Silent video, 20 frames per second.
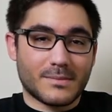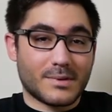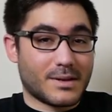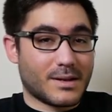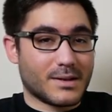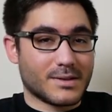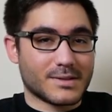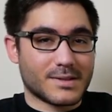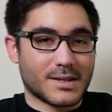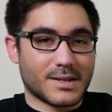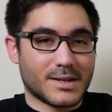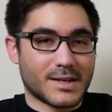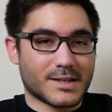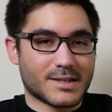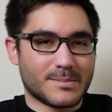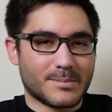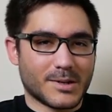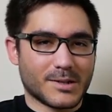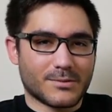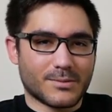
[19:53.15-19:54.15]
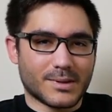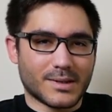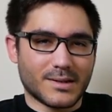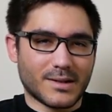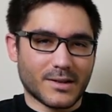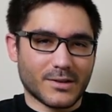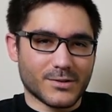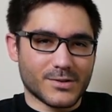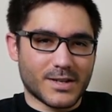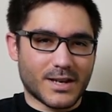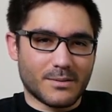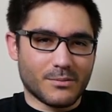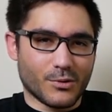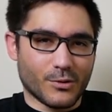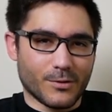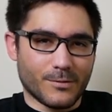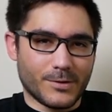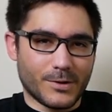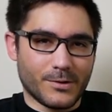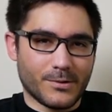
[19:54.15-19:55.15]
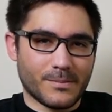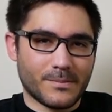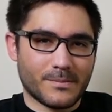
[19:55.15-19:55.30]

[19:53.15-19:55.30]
I'll see you next month with another Saber review.